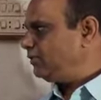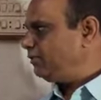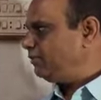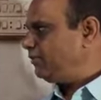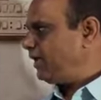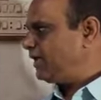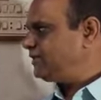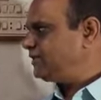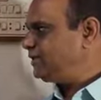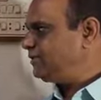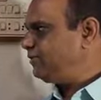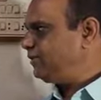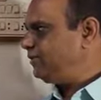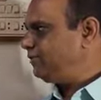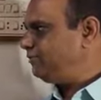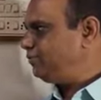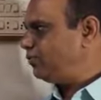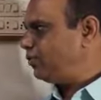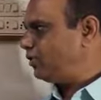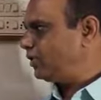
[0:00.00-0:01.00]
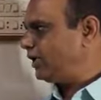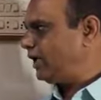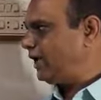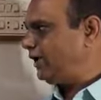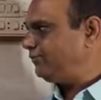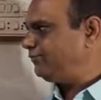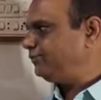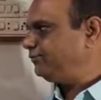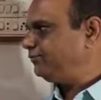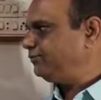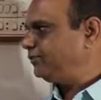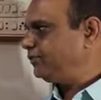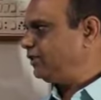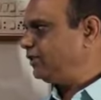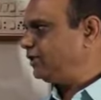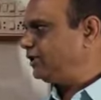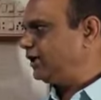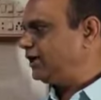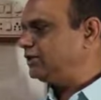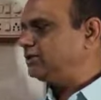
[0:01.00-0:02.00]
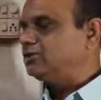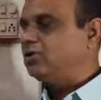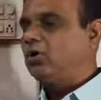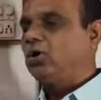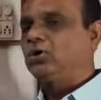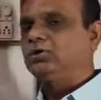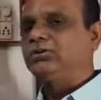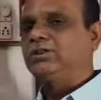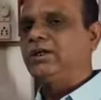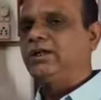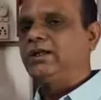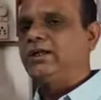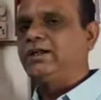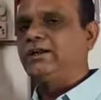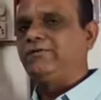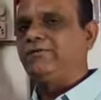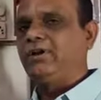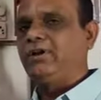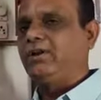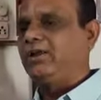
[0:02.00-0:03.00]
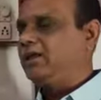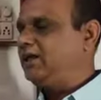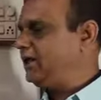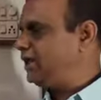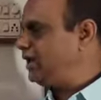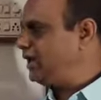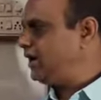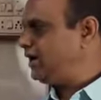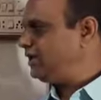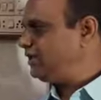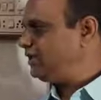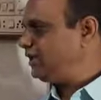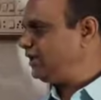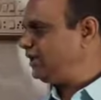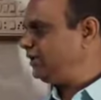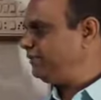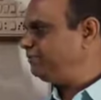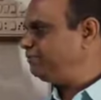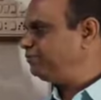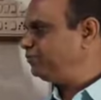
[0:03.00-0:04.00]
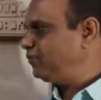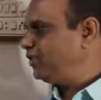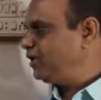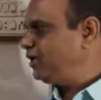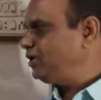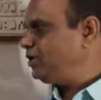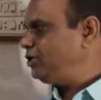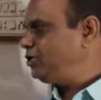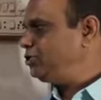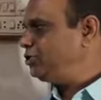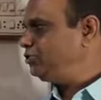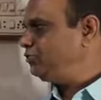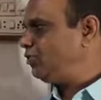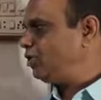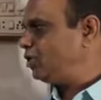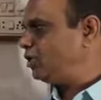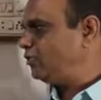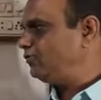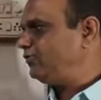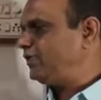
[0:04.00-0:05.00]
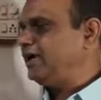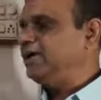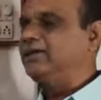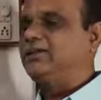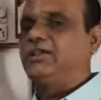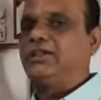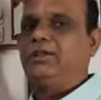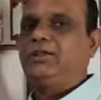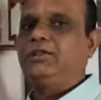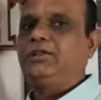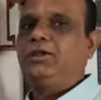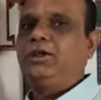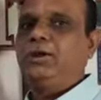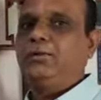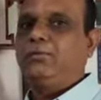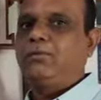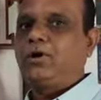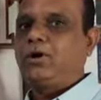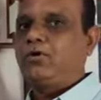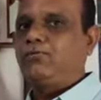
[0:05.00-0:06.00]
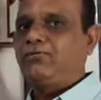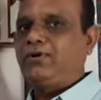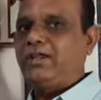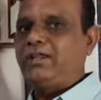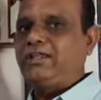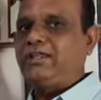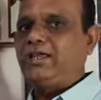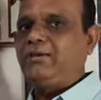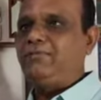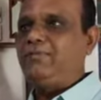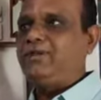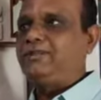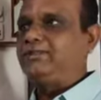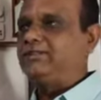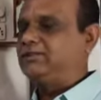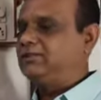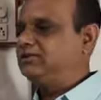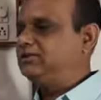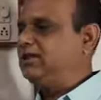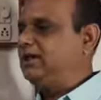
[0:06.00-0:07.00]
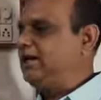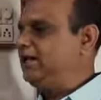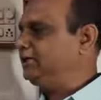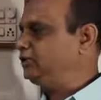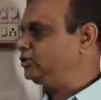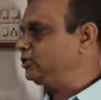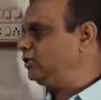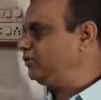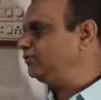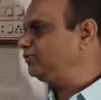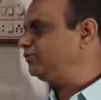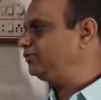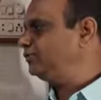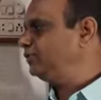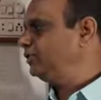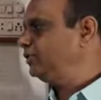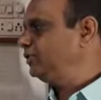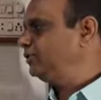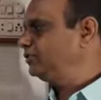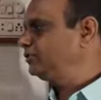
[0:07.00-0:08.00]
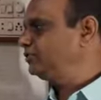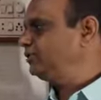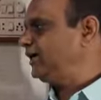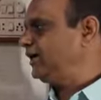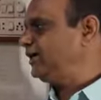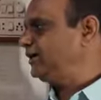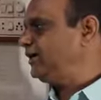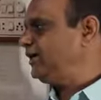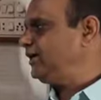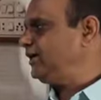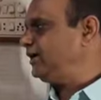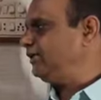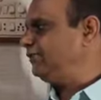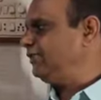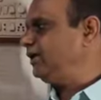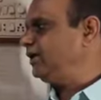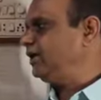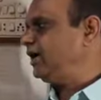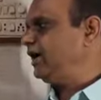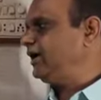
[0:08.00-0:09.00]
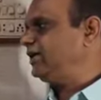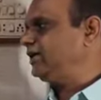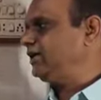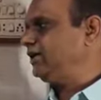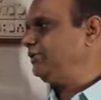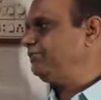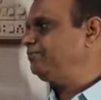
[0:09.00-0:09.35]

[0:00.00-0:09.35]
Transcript: Maximum for f on the interval ik into mod of ik. Mod of ik means the length of that interval ik.